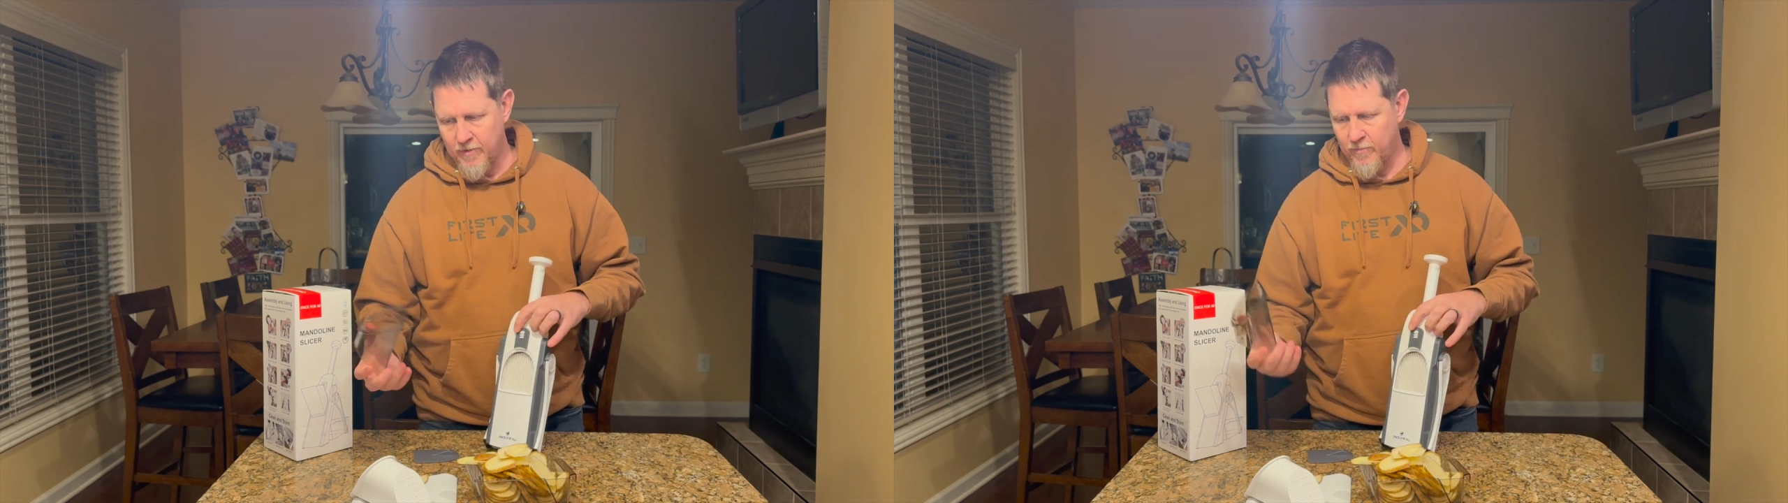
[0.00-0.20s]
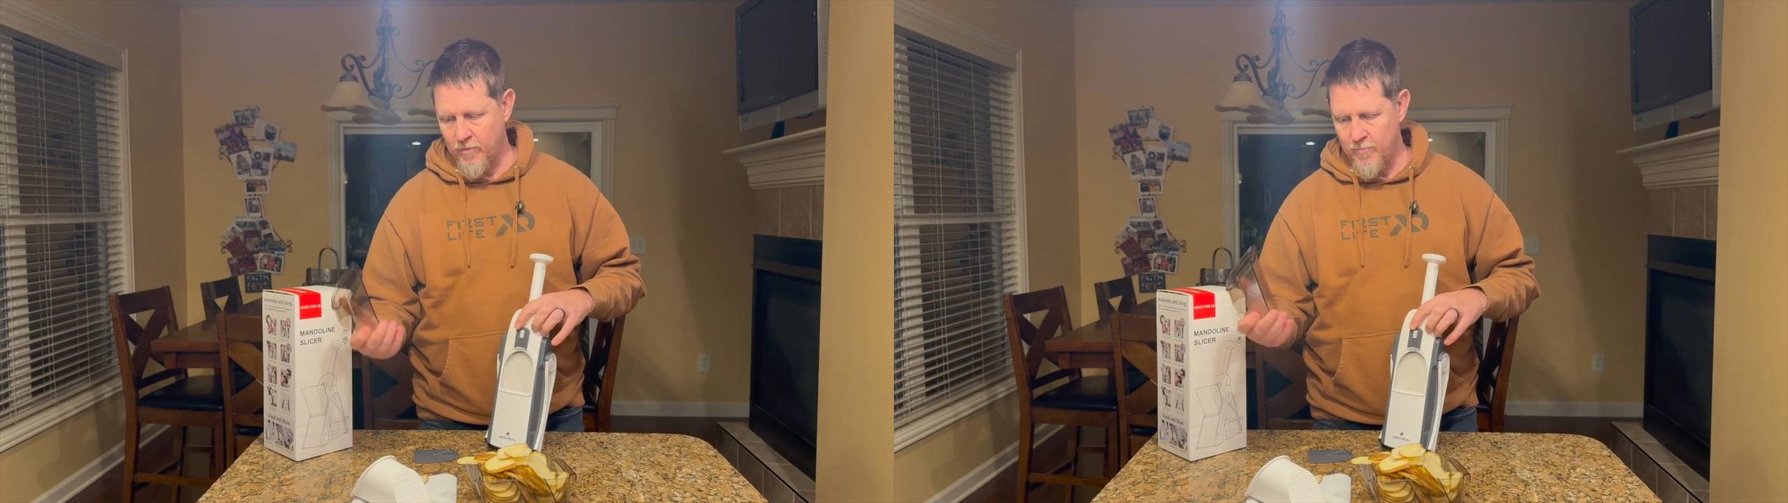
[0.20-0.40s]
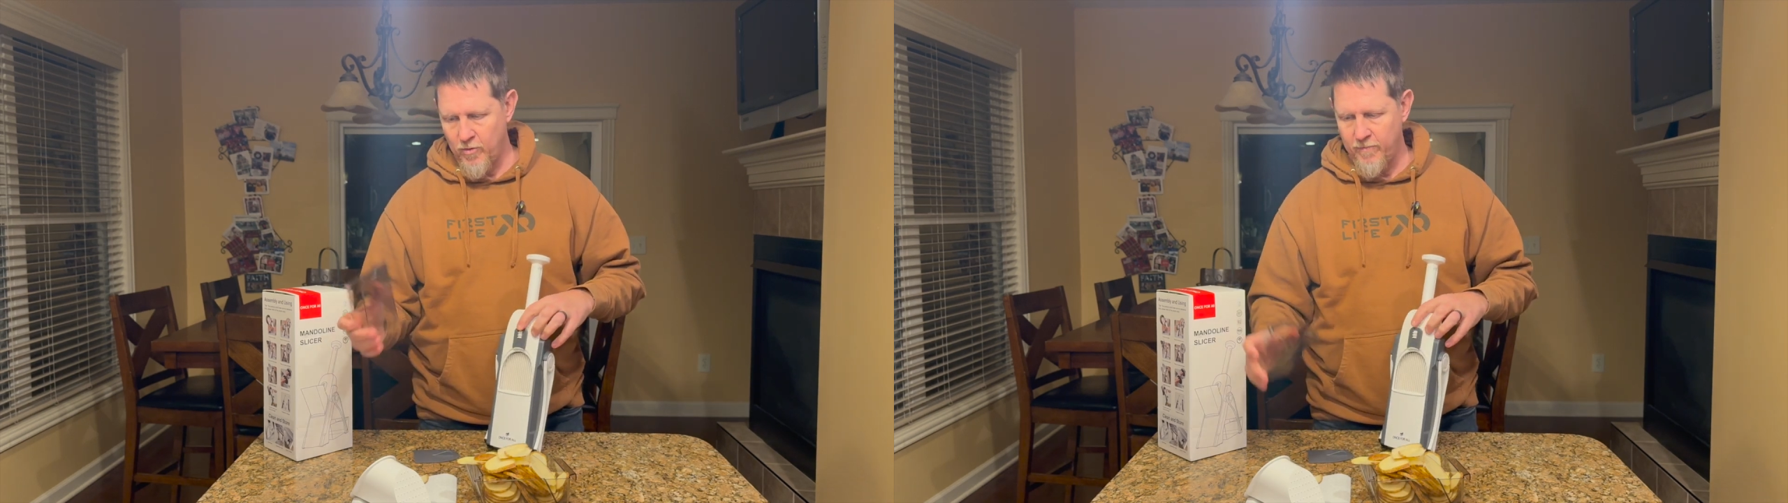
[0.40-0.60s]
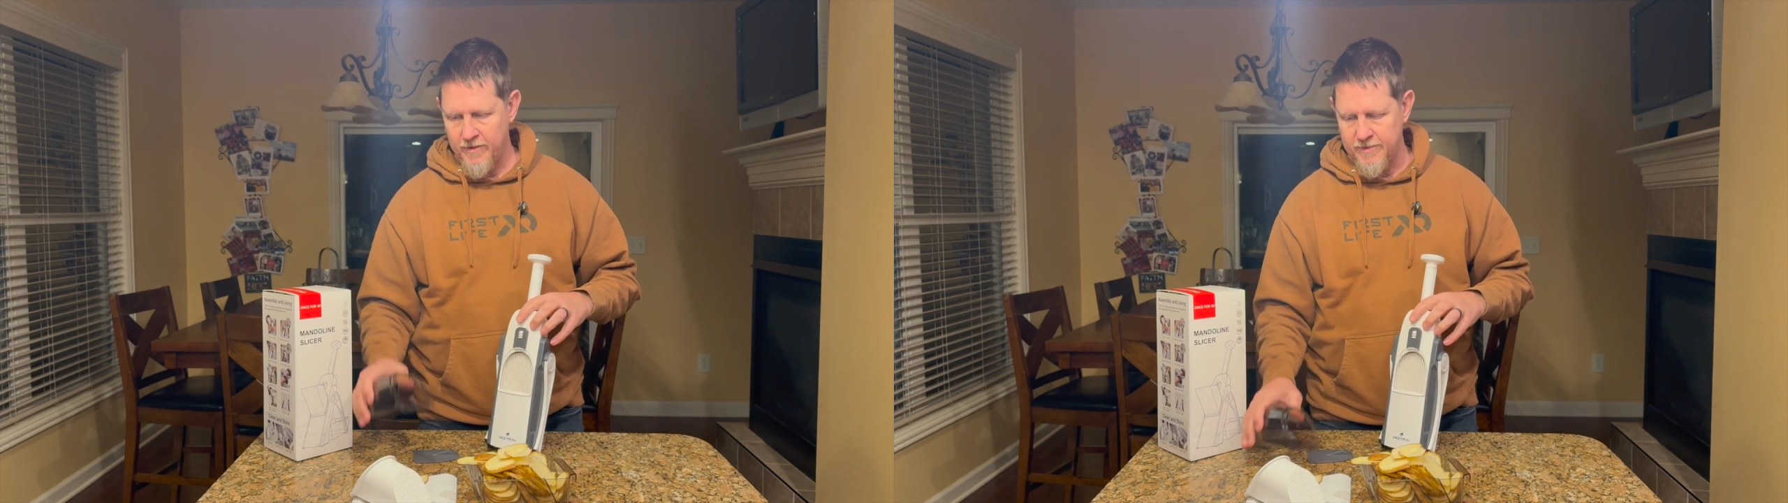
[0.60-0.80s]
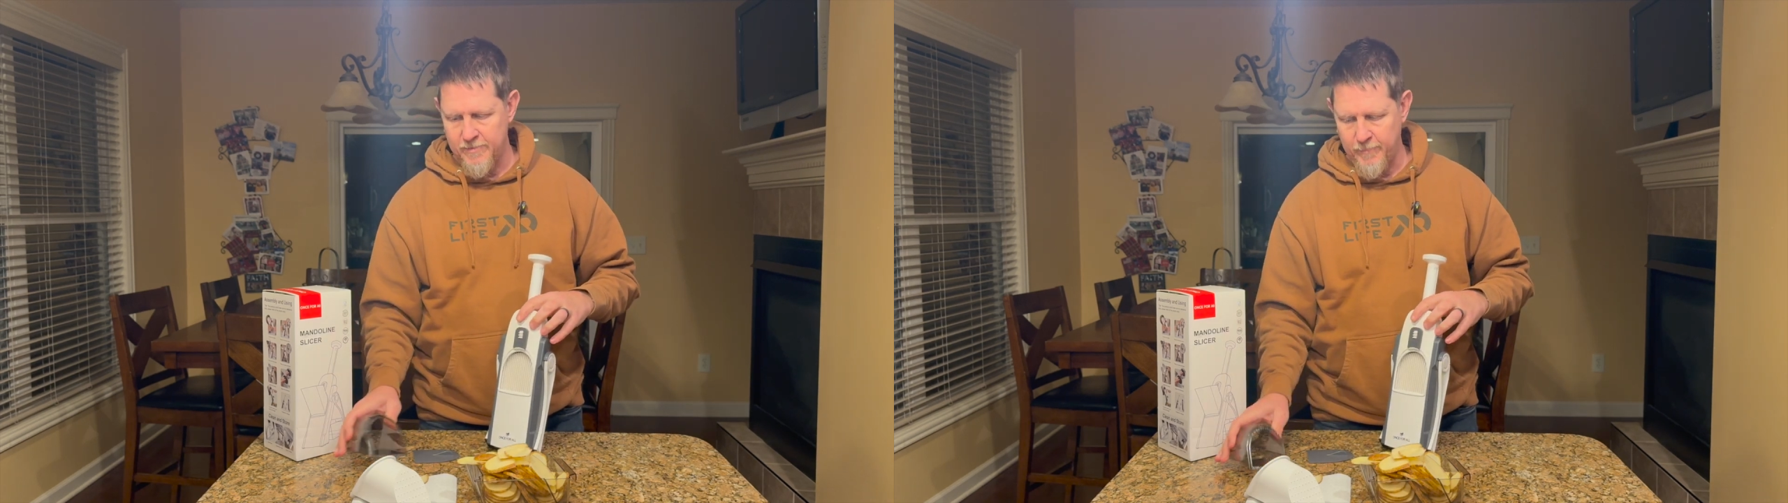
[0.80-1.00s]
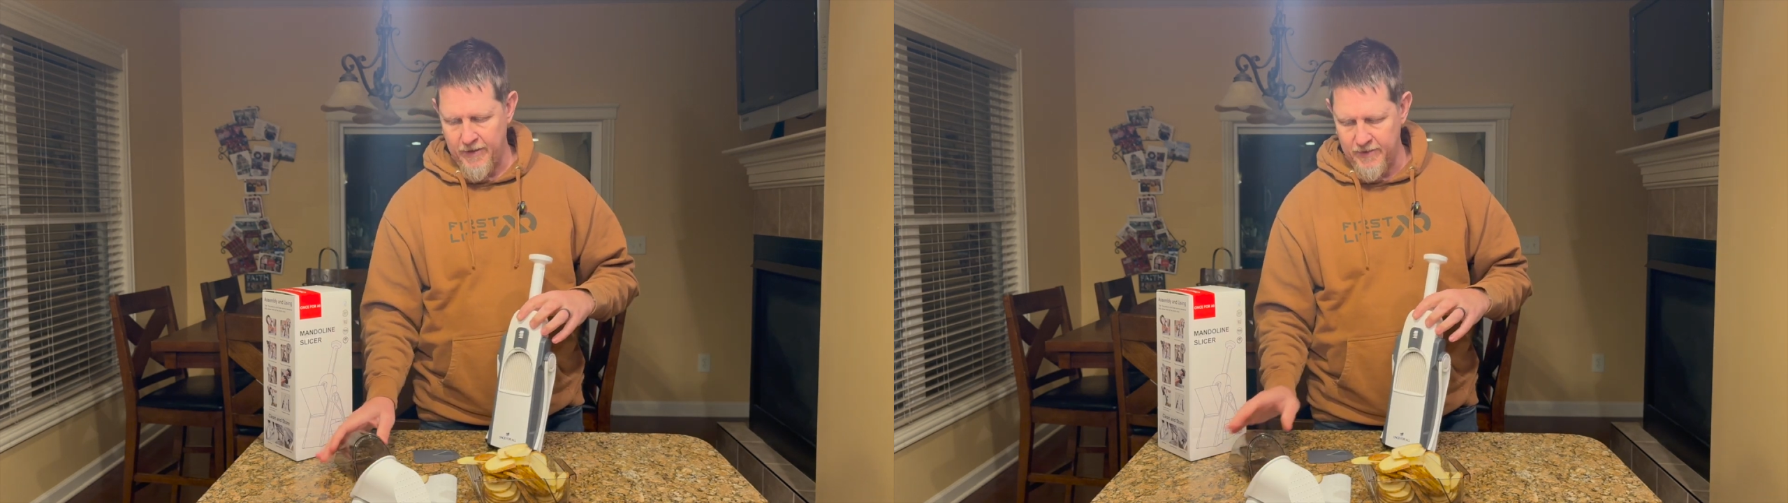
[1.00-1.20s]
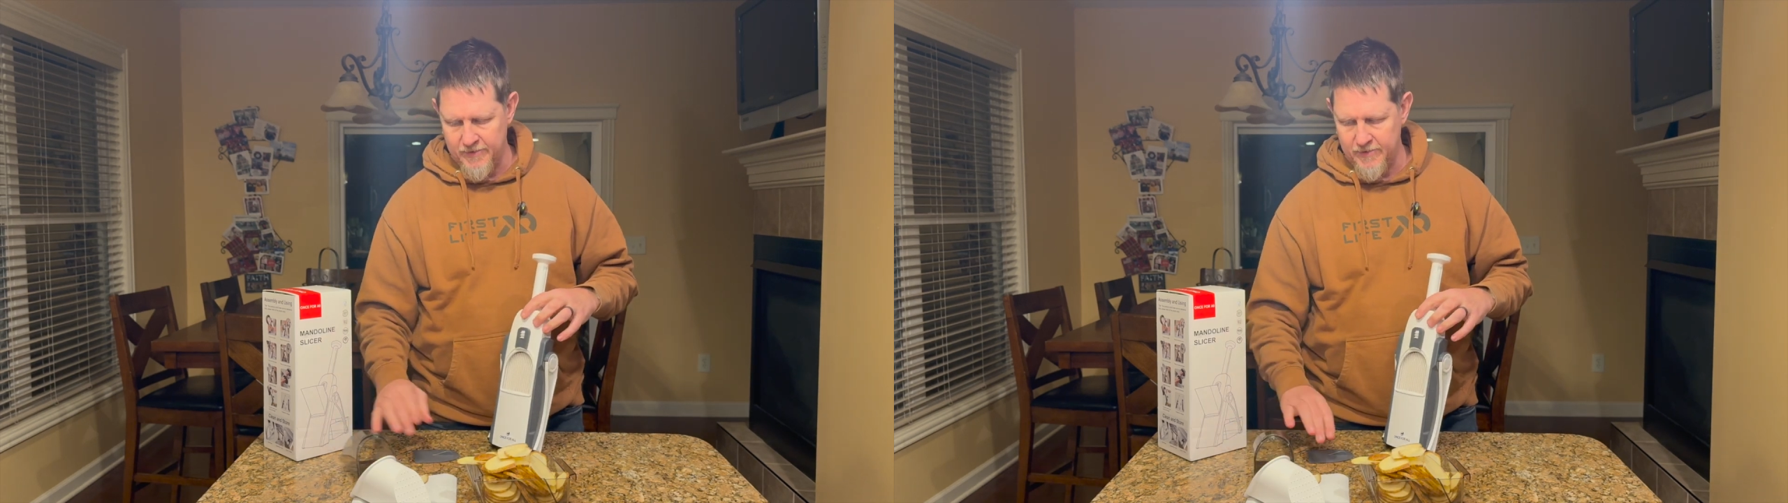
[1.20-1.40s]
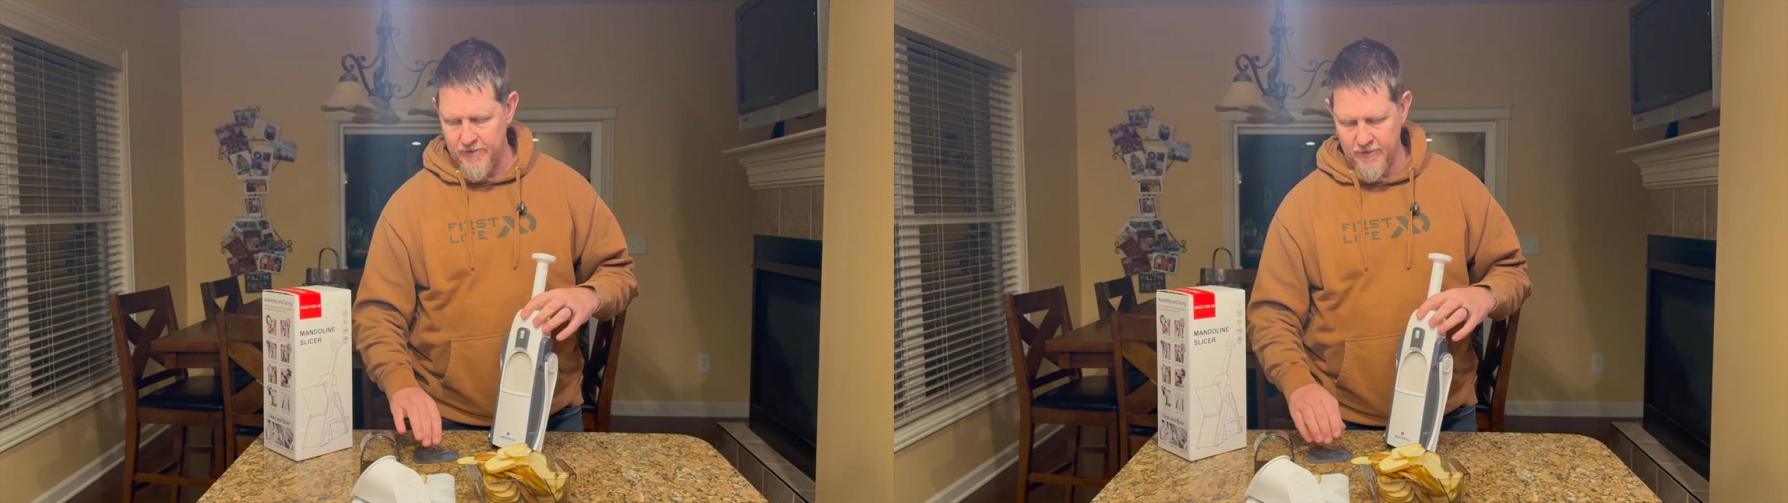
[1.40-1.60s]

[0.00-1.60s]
remove this piece.